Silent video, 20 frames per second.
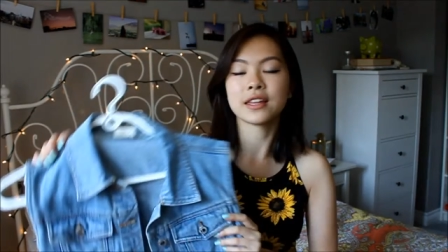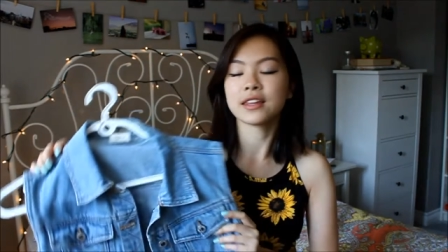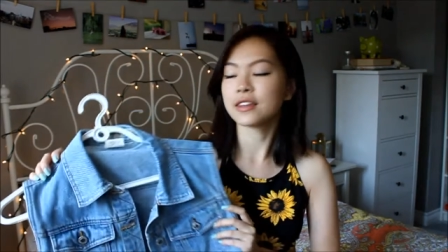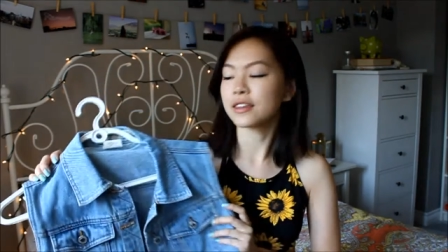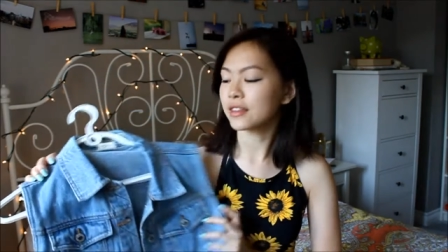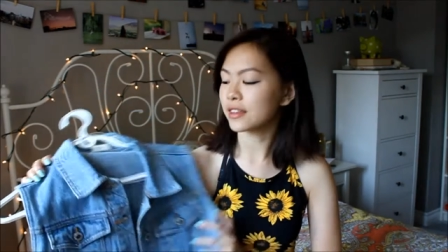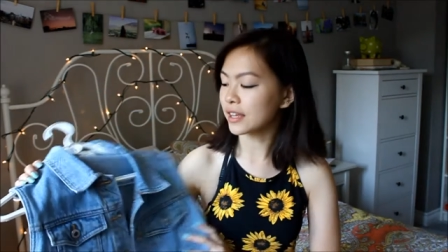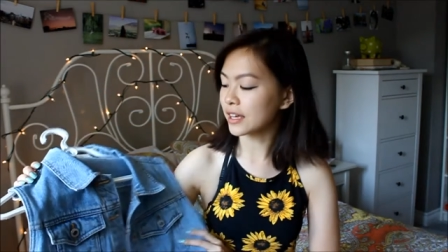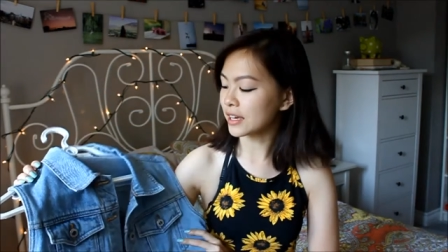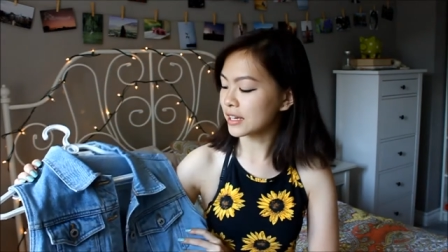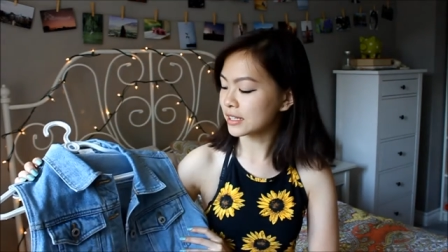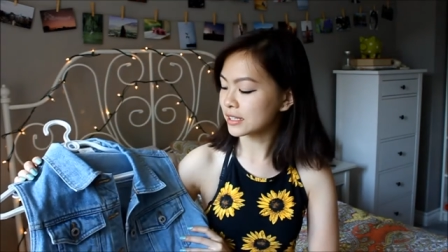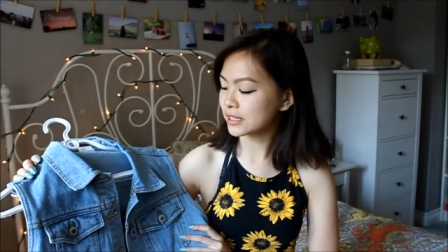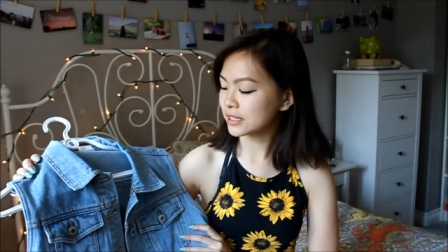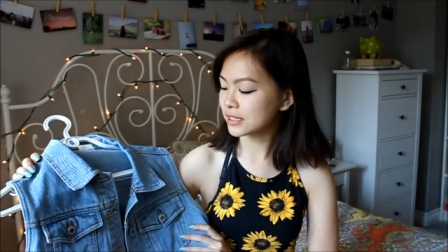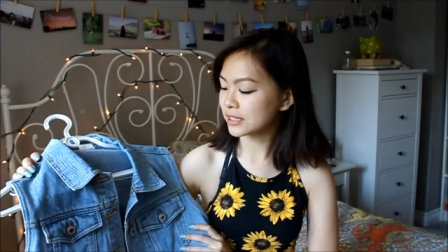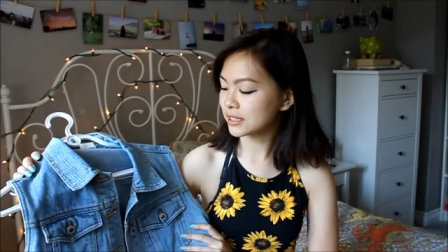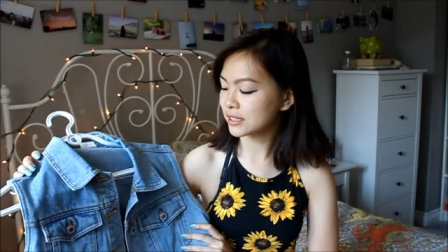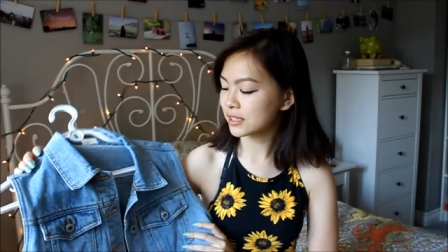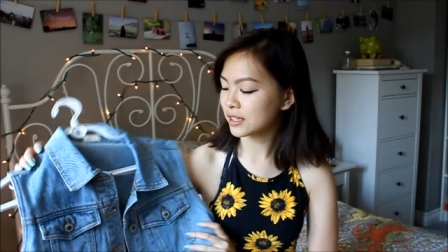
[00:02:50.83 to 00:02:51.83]

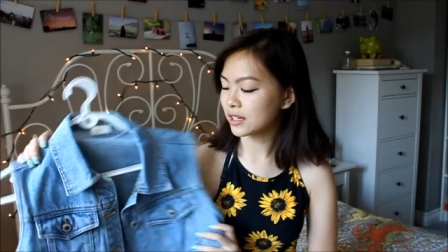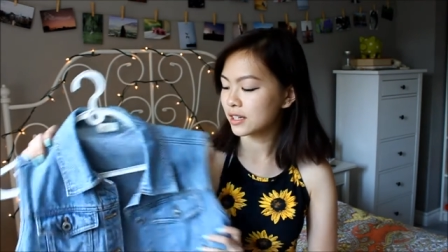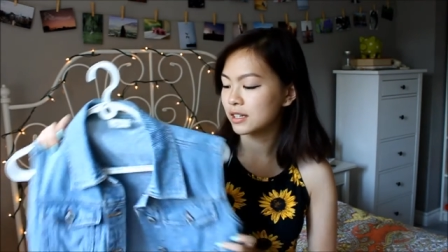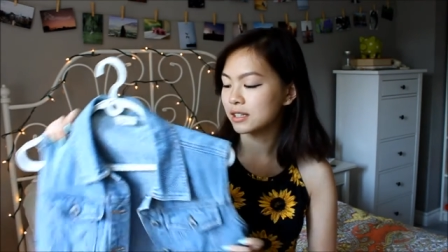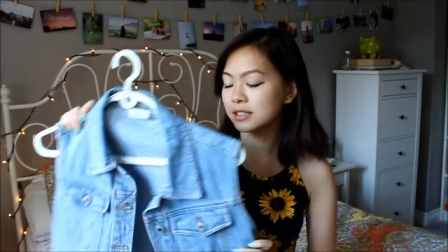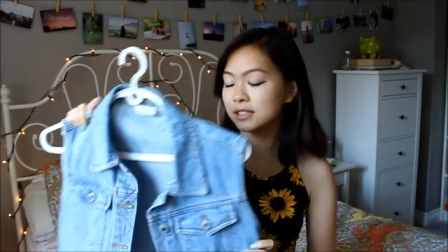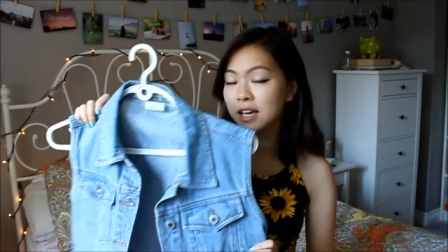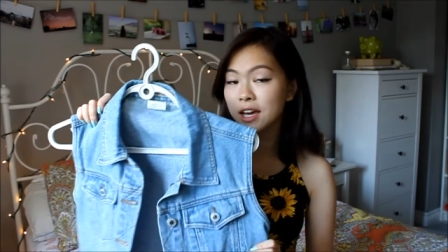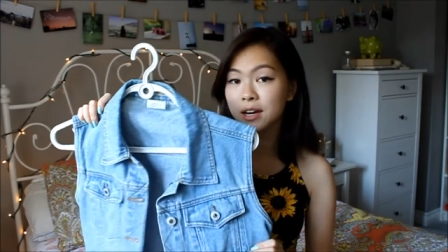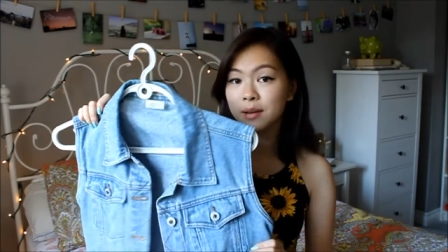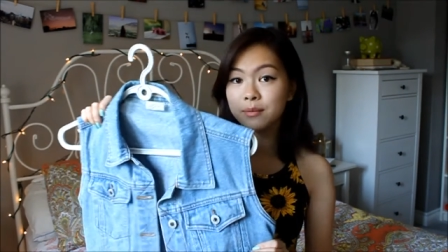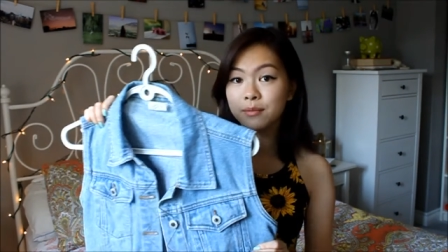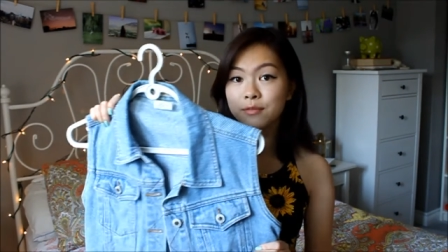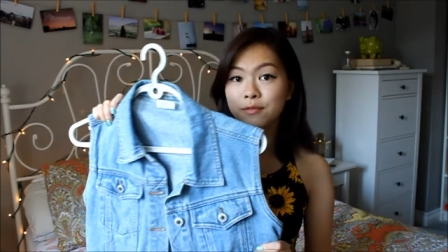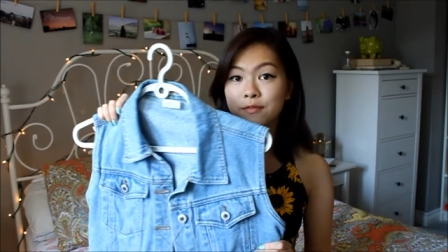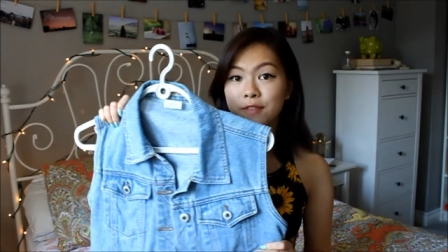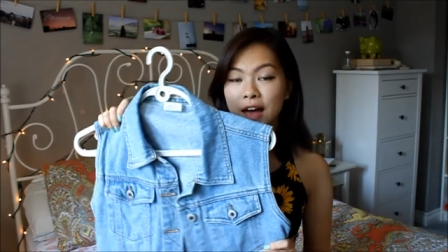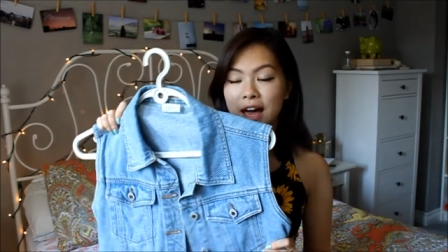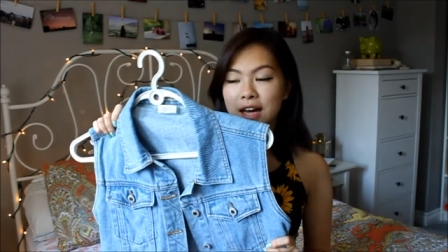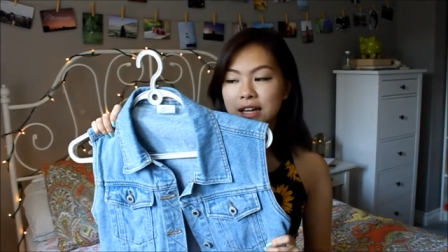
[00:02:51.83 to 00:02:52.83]
this denim
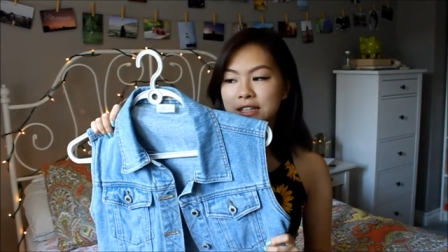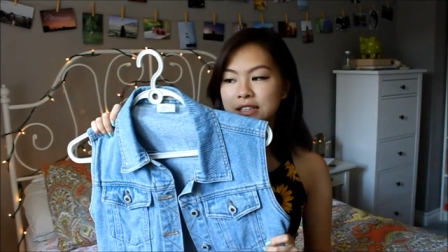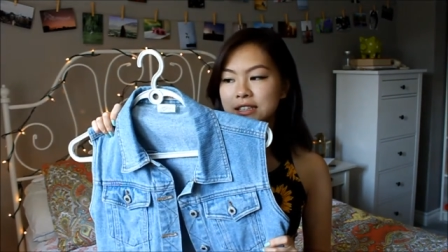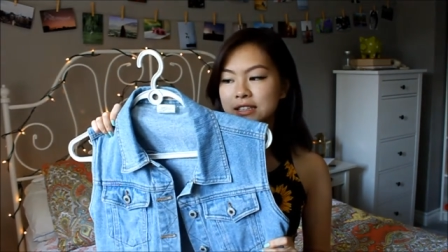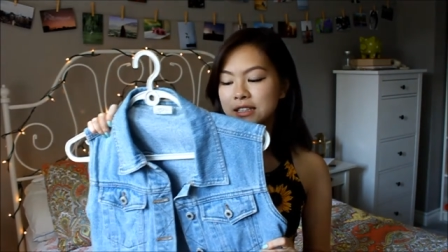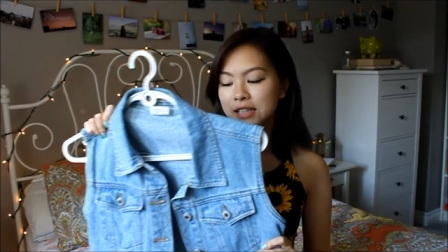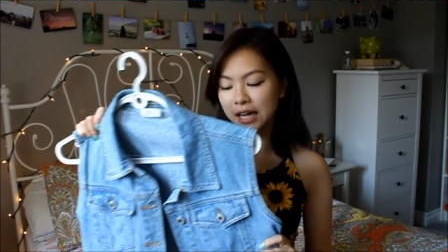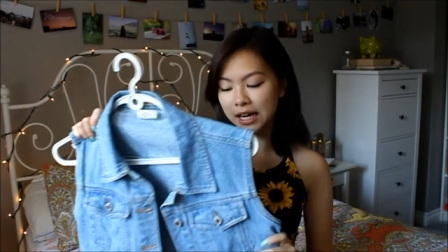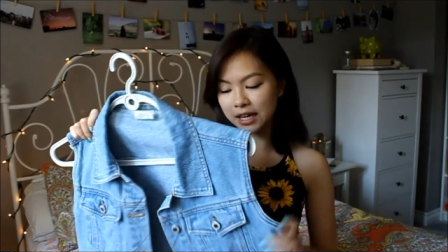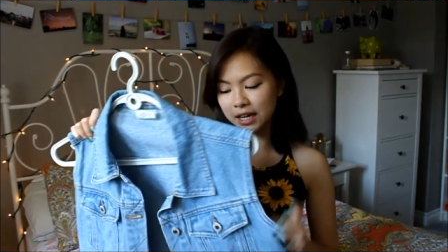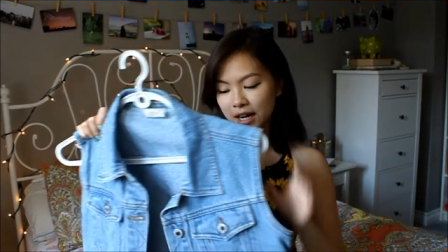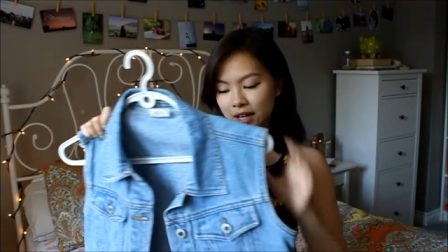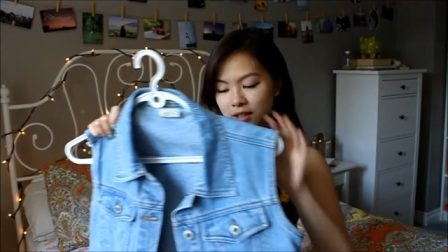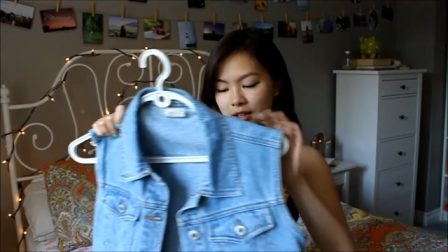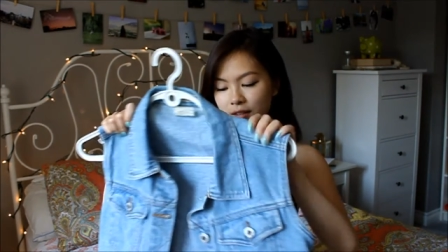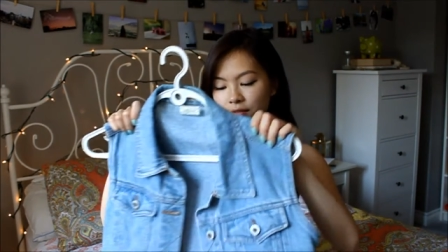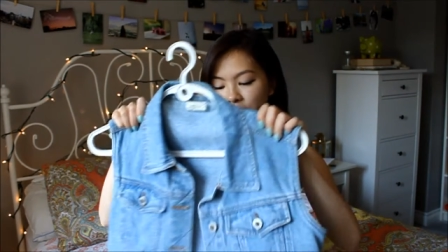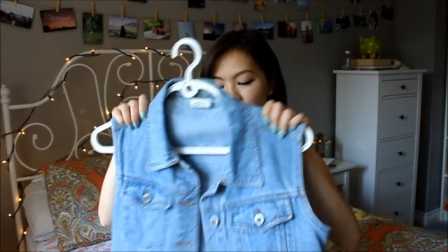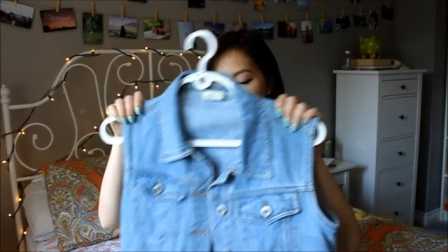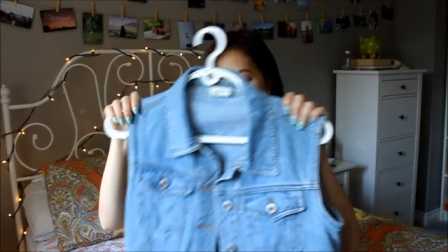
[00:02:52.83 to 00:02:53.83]
vest, and I
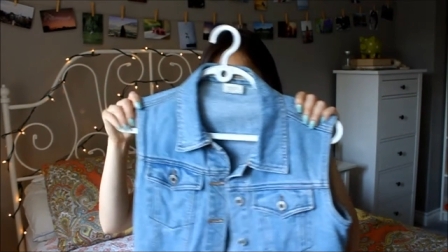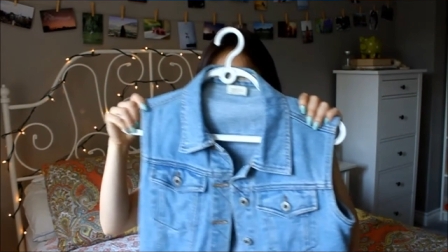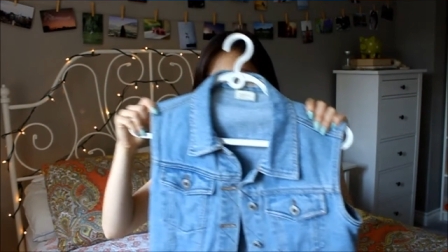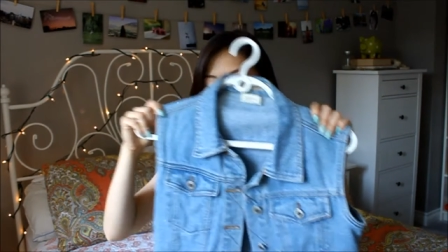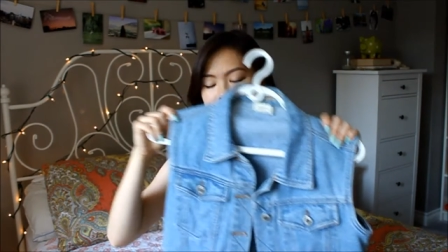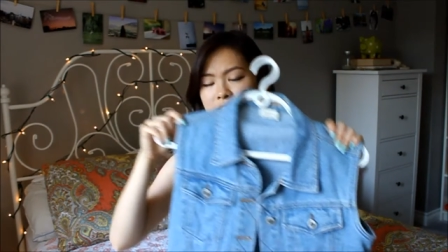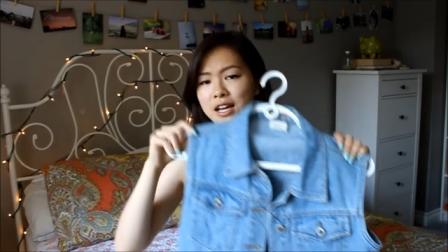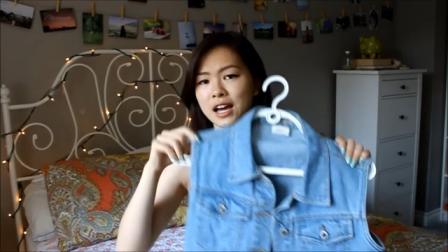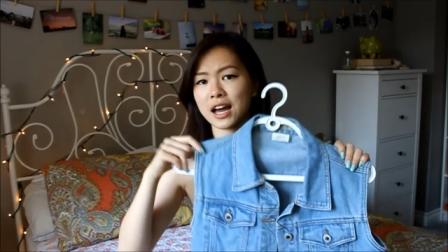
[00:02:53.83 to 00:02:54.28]
love this vest.